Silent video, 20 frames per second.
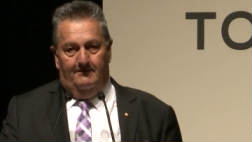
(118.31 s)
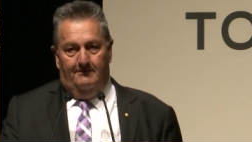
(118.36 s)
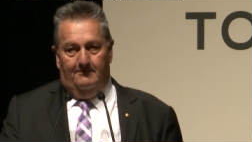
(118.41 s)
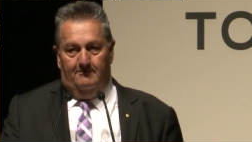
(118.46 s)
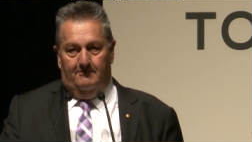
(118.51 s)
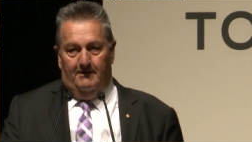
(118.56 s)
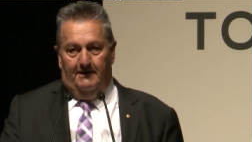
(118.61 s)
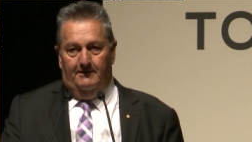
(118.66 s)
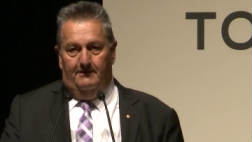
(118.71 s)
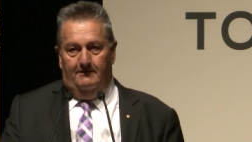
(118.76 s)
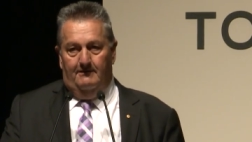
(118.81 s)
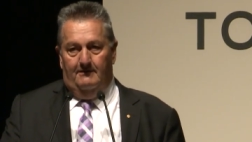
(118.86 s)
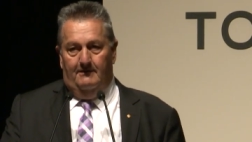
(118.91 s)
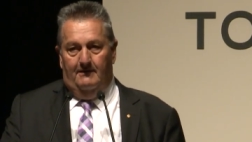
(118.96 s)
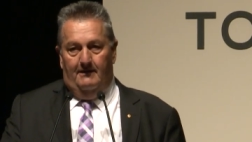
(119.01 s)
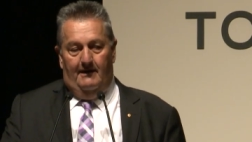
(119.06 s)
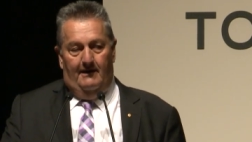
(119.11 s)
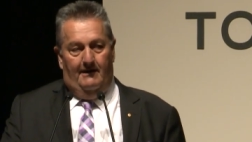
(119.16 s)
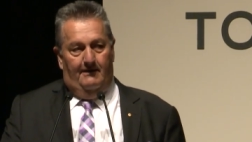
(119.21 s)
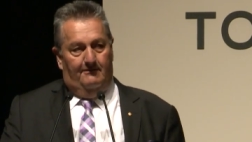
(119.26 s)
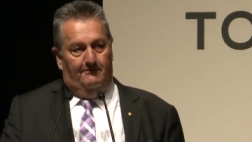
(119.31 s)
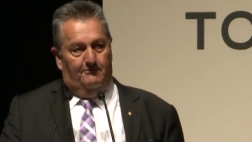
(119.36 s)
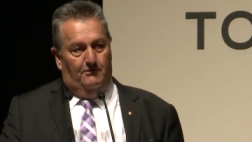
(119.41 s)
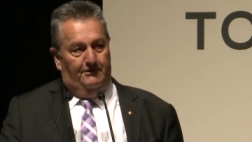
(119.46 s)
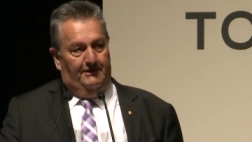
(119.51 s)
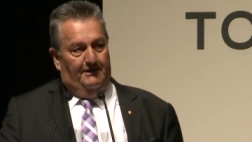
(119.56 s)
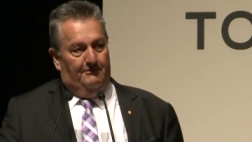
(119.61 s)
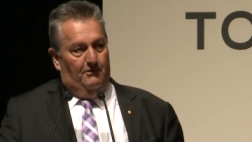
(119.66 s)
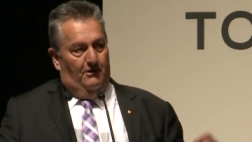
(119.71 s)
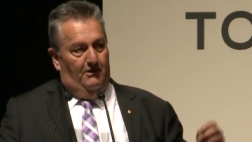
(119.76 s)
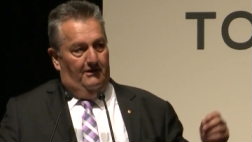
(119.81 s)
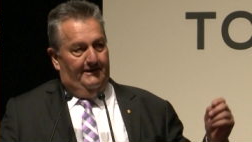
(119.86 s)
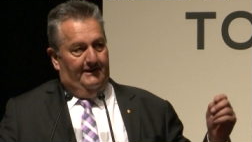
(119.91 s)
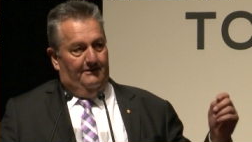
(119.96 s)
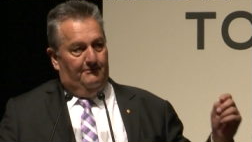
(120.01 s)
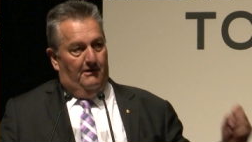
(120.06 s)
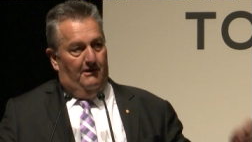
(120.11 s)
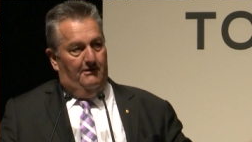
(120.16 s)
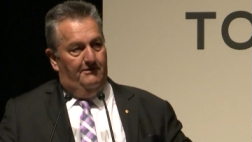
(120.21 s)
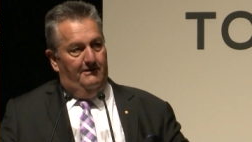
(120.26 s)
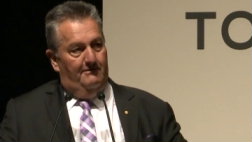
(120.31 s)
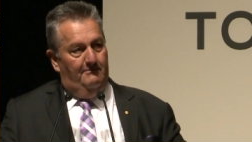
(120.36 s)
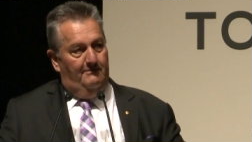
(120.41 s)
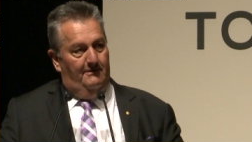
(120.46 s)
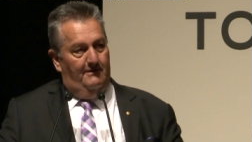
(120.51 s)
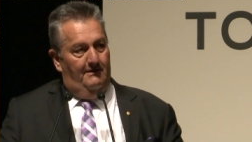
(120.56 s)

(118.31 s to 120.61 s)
running, and Ronnie Riley rode him.